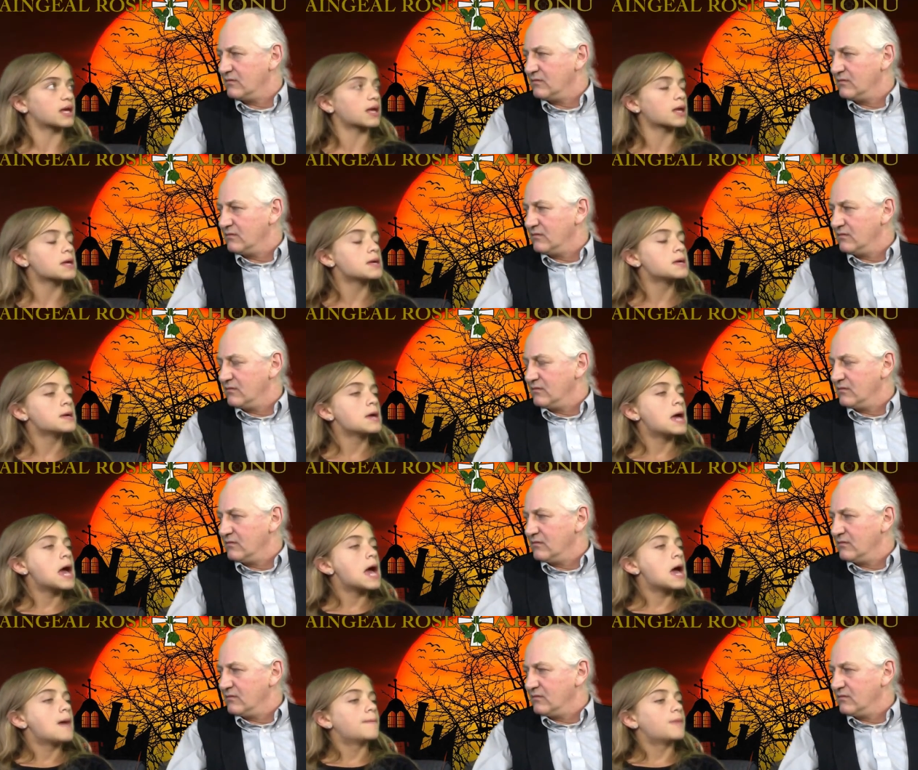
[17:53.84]
Speaker 1: sick.
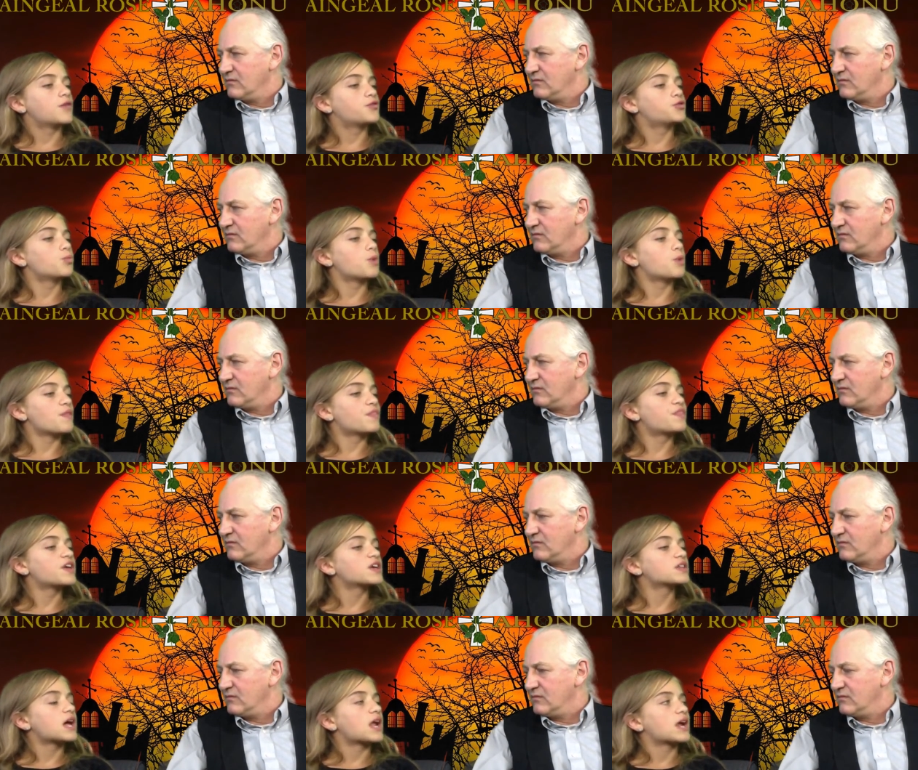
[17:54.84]
But the one mm.
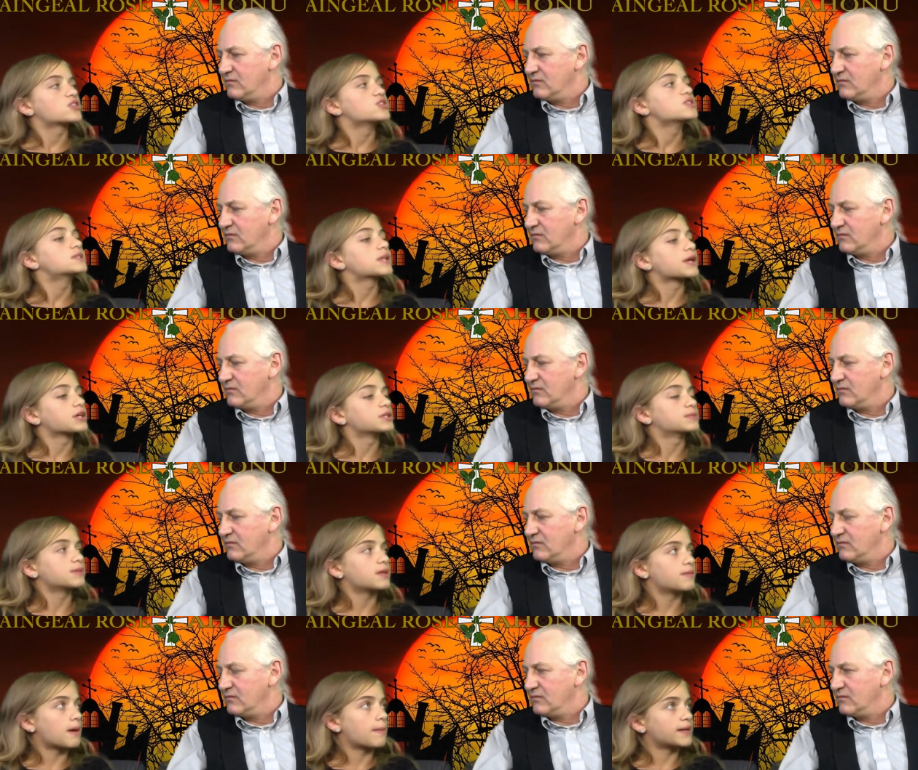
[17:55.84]
thing that actually scares
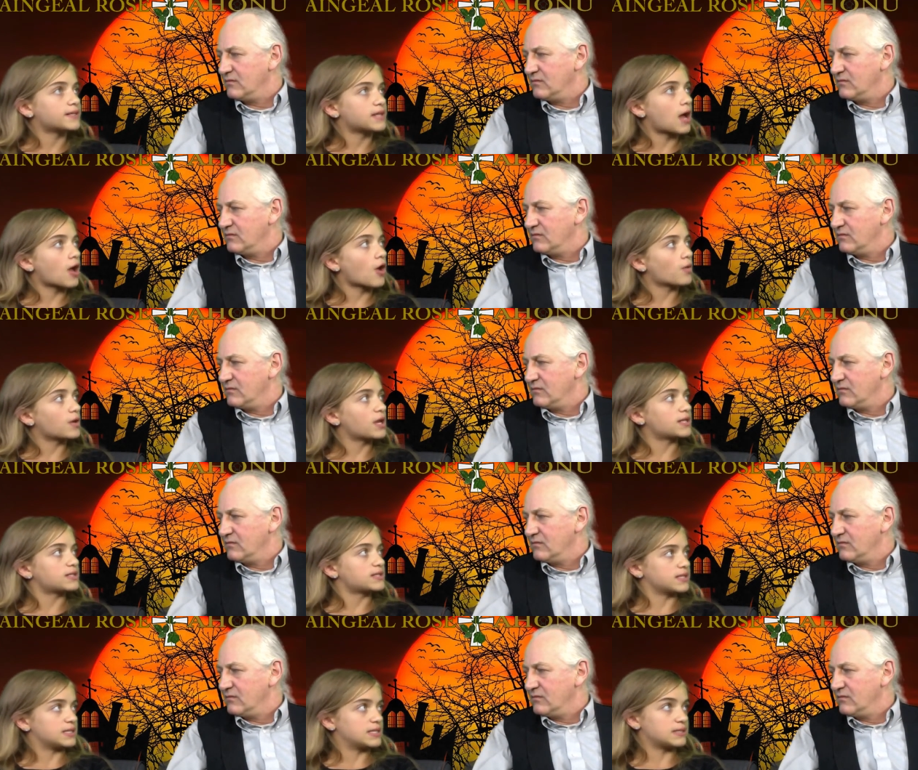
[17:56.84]
me about my dad going in,
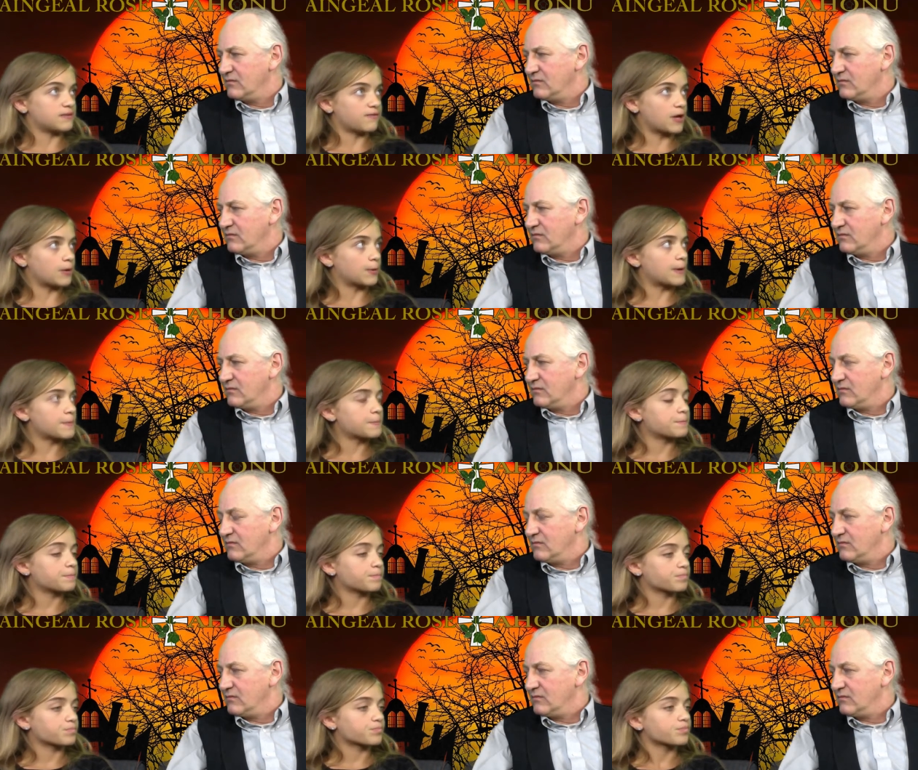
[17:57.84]
since he's a
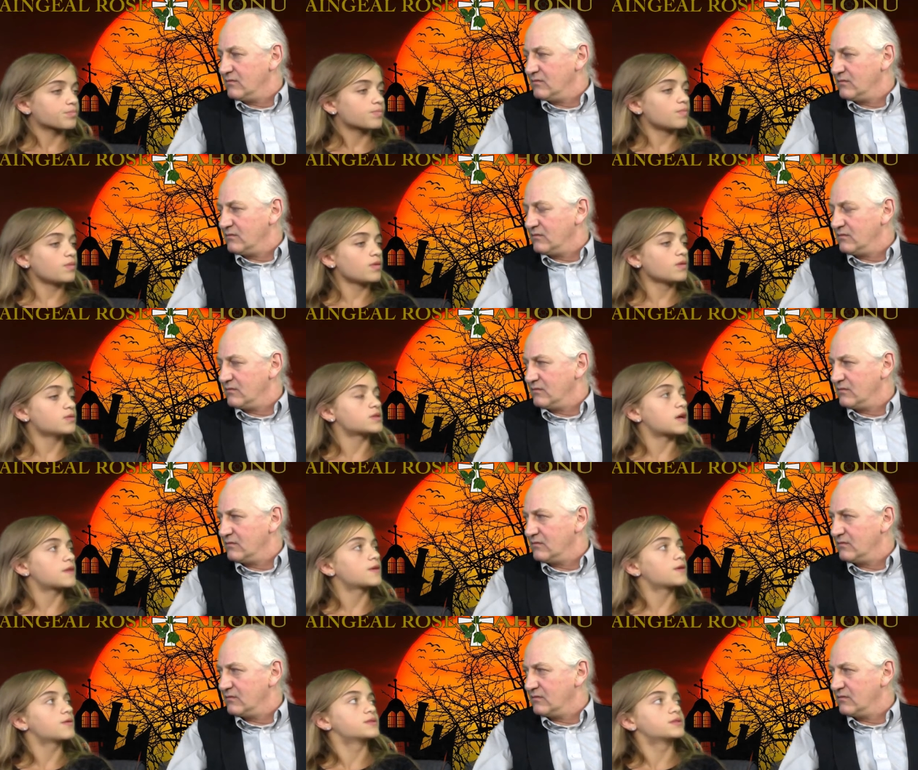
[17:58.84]
veteran, is
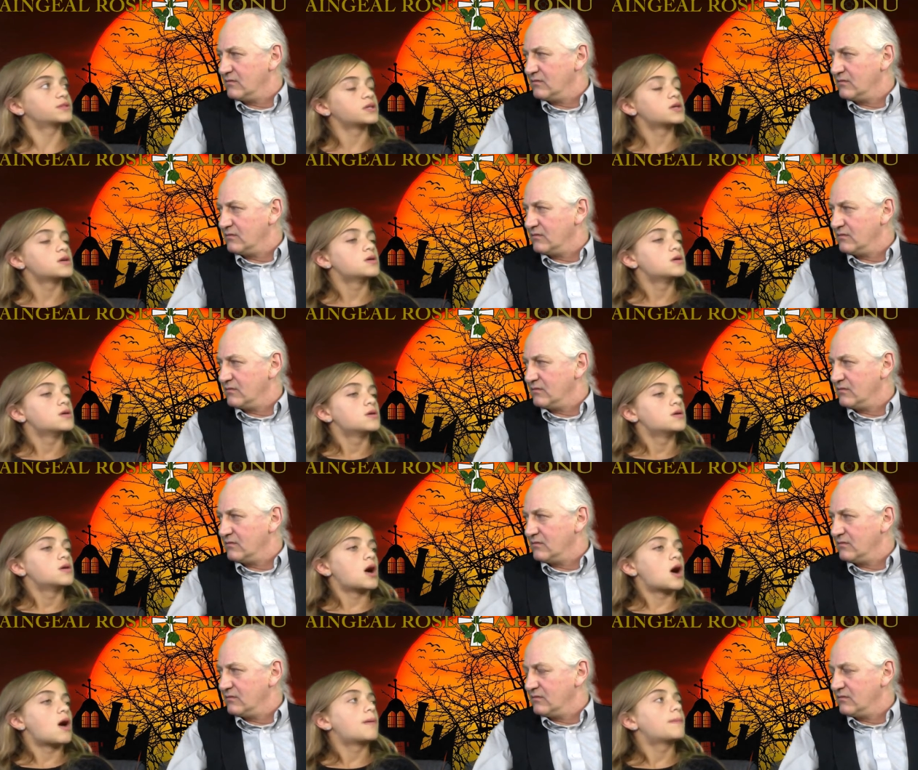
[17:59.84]
that there was
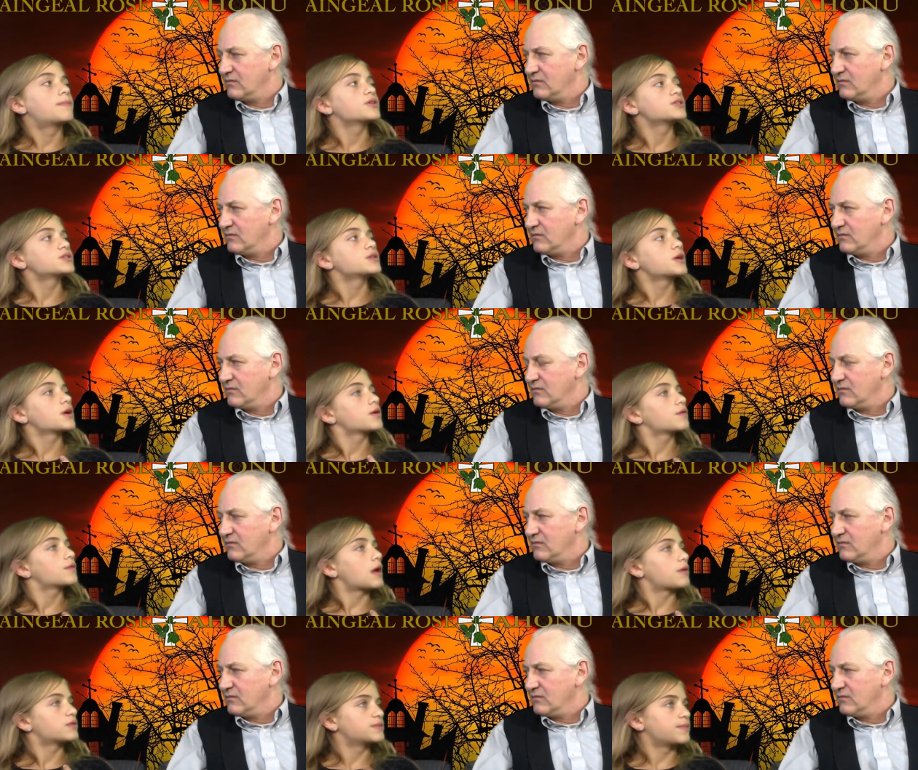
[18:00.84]
um, a person there
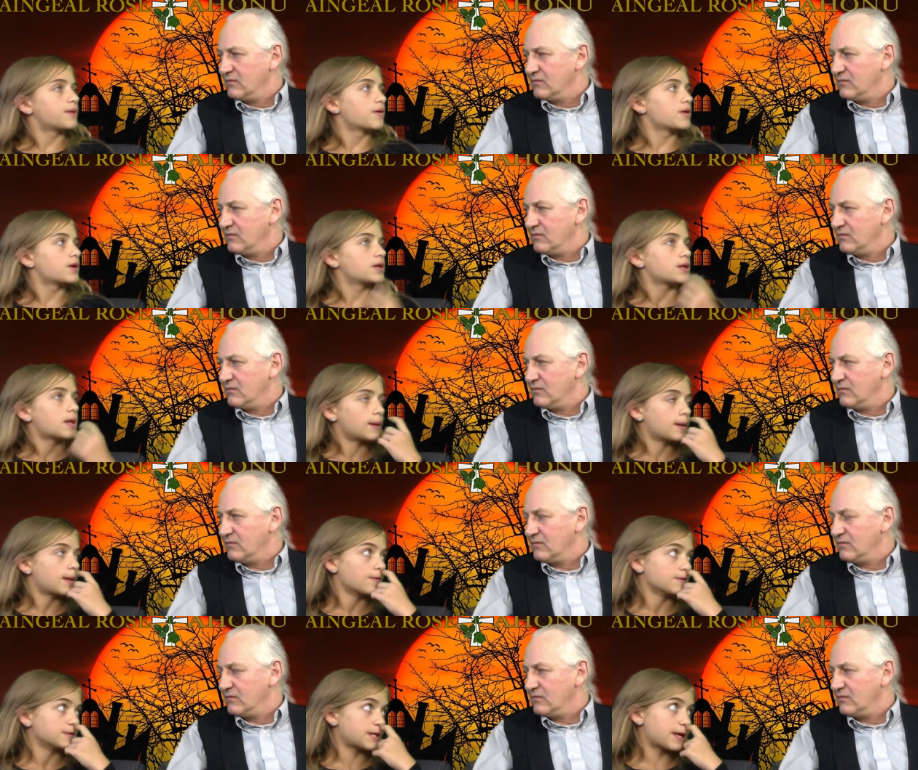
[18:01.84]
that was buried and
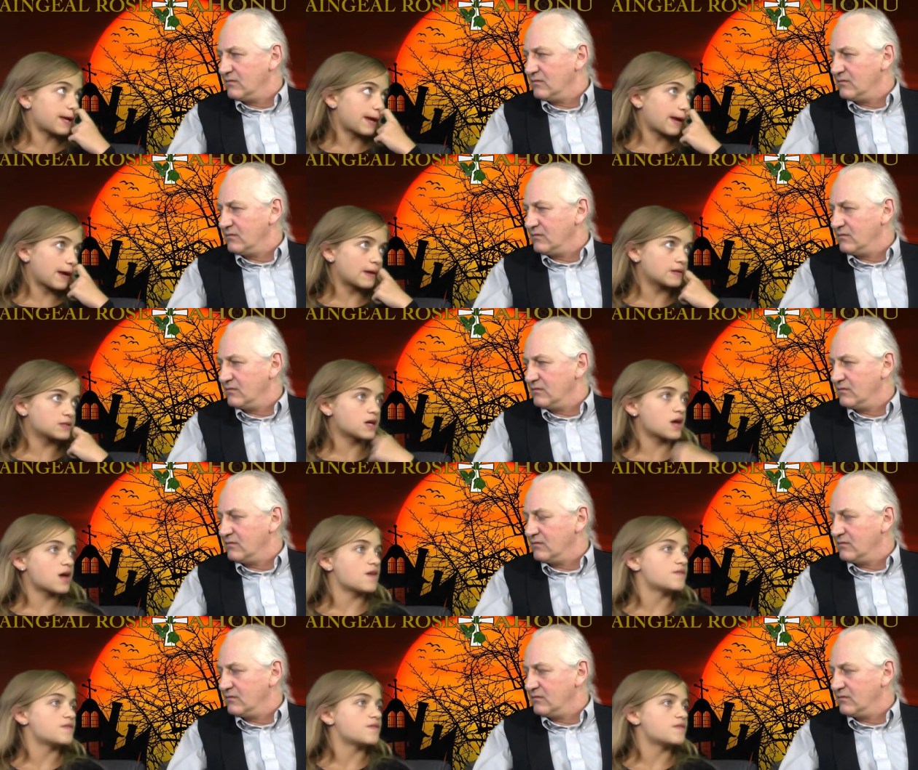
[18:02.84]
he was hanged,